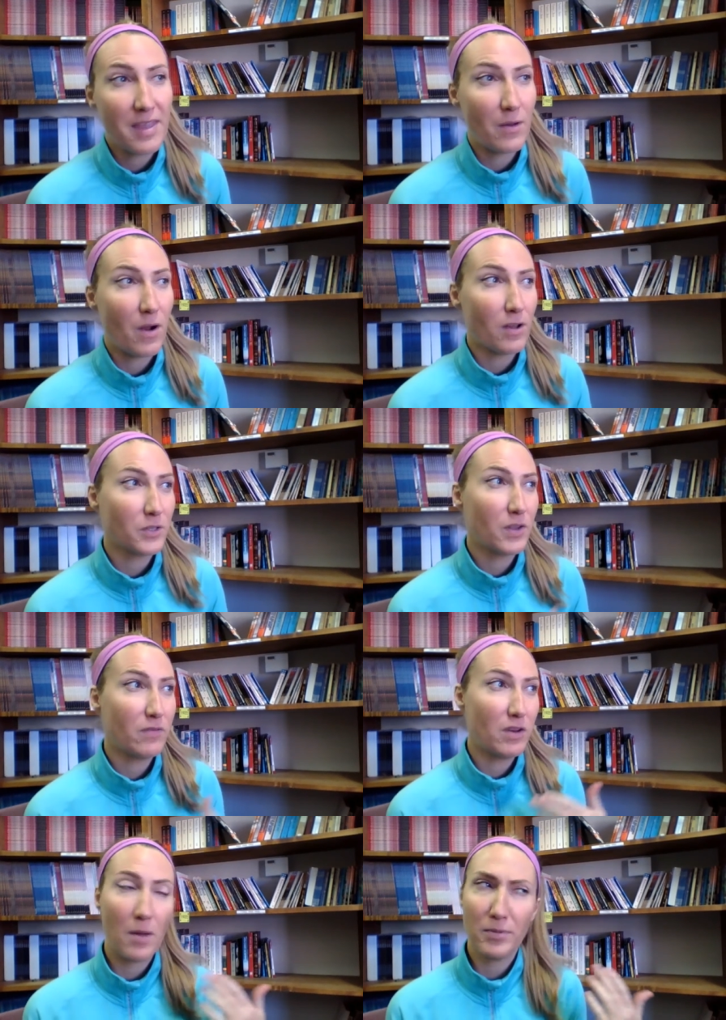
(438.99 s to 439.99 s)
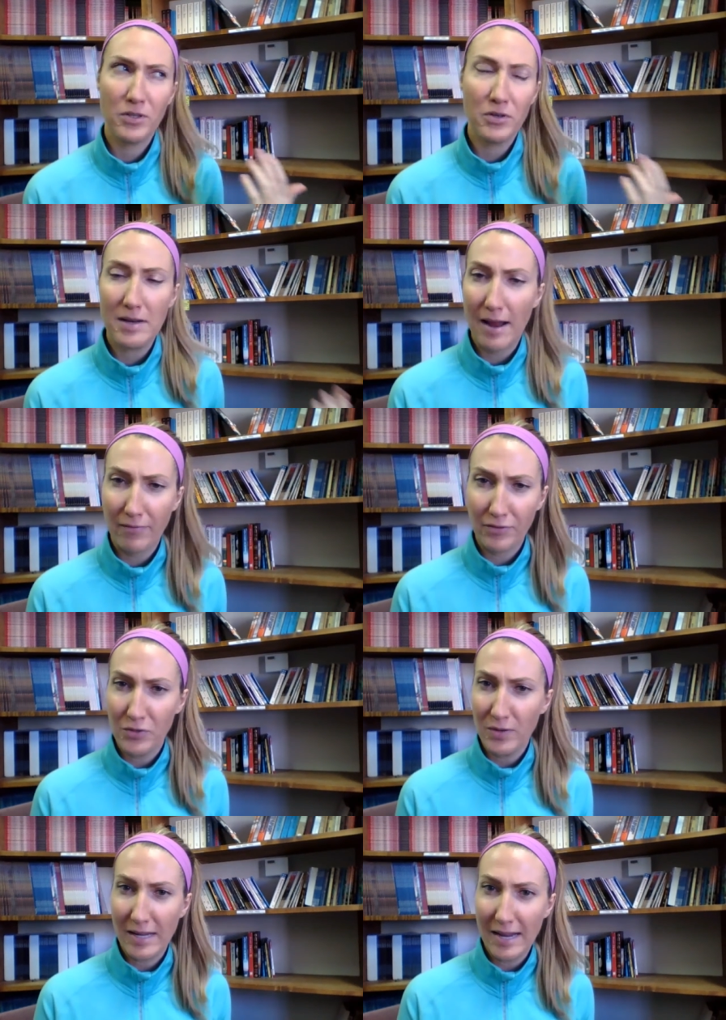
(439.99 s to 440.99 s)
That would also give you an opportunity
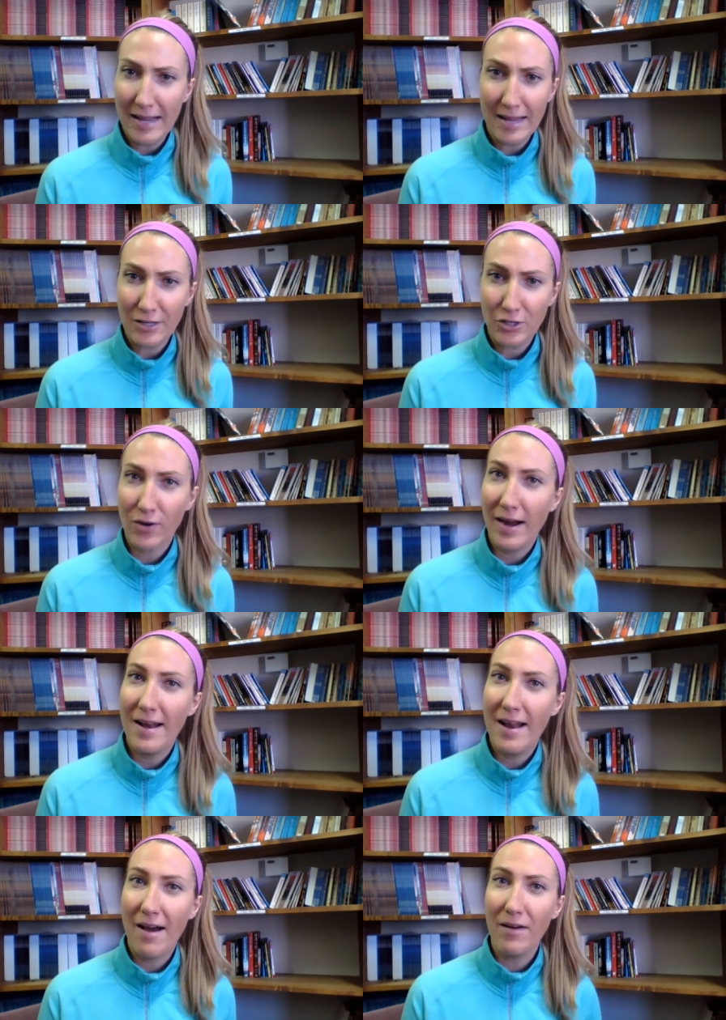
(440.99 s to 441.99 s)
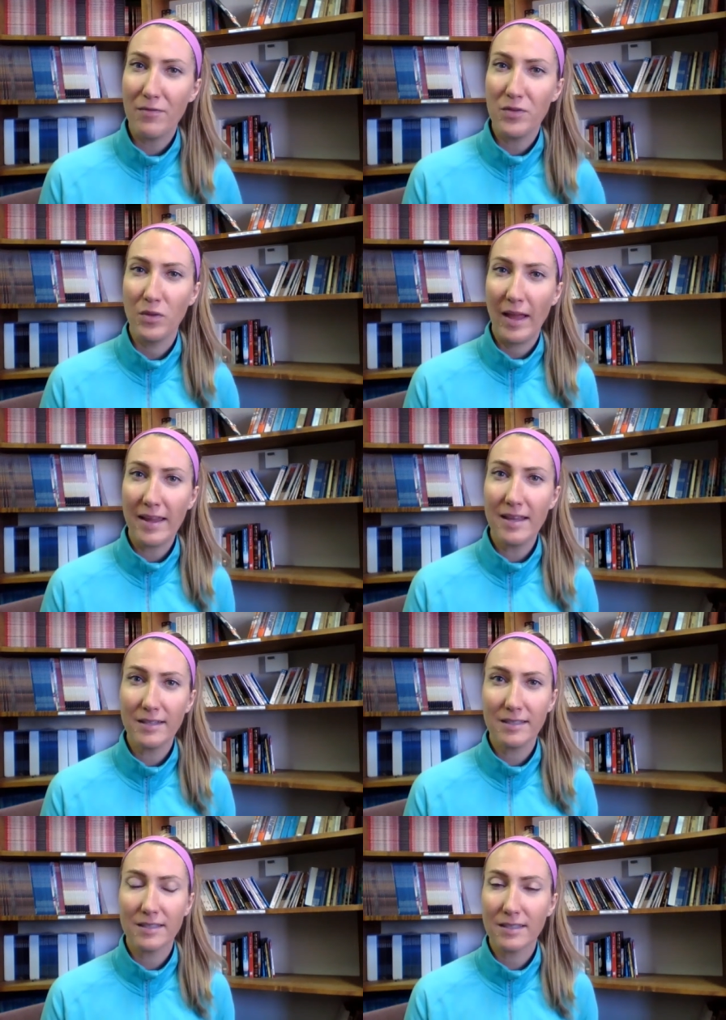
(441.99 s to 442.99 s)
after you get it and try it out, if you like
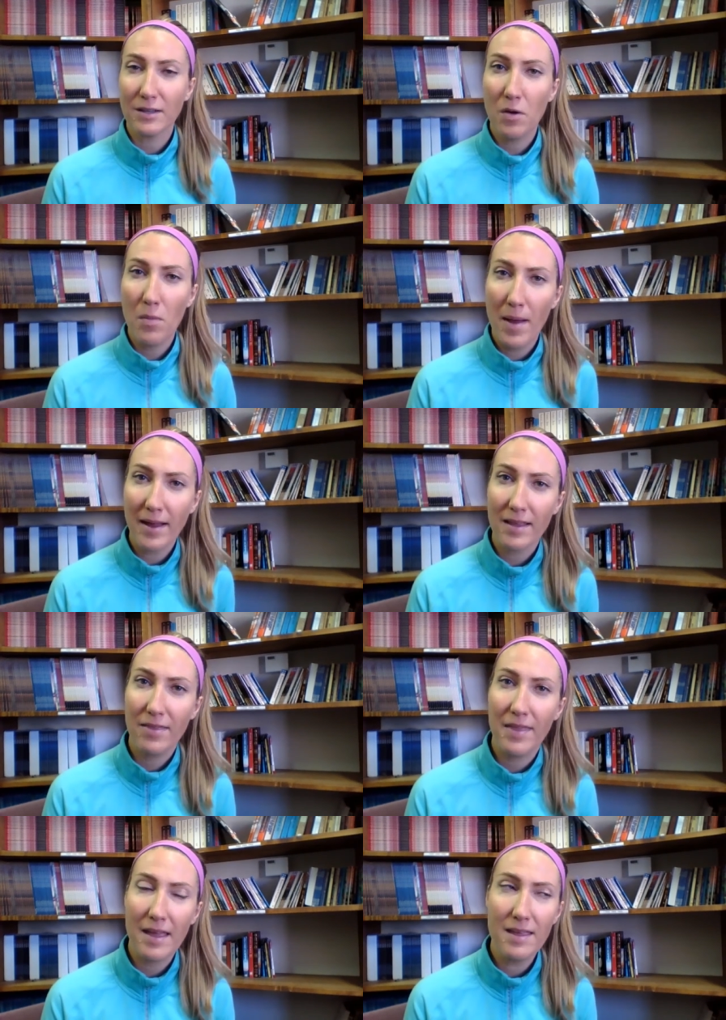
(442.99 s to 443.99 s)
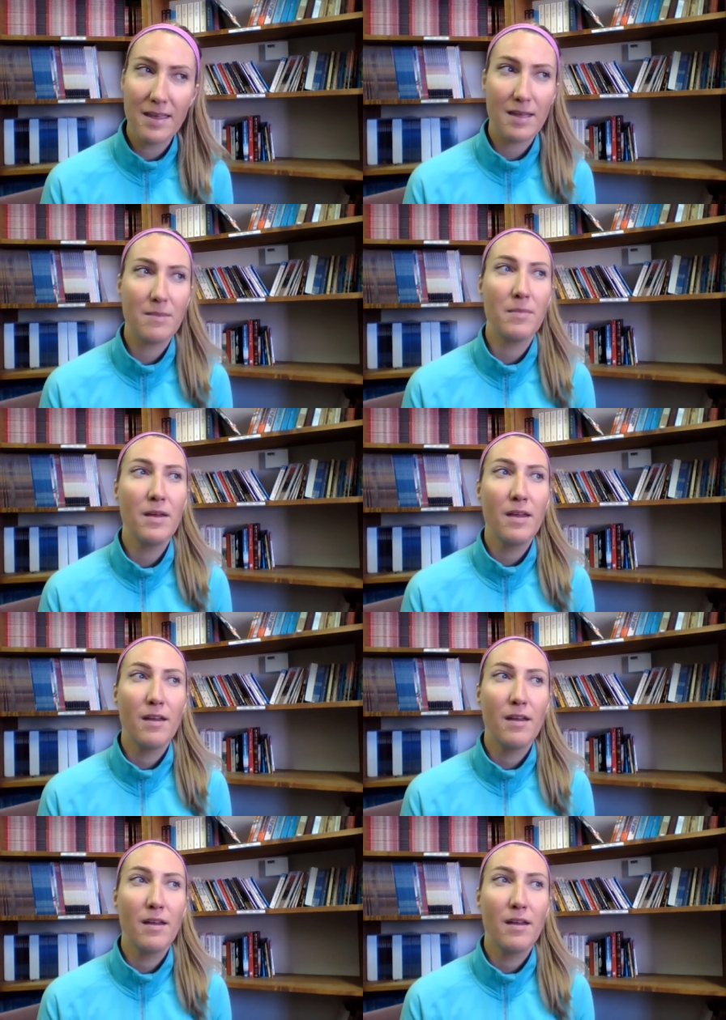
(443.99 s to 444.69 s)
it, just to go back and thank him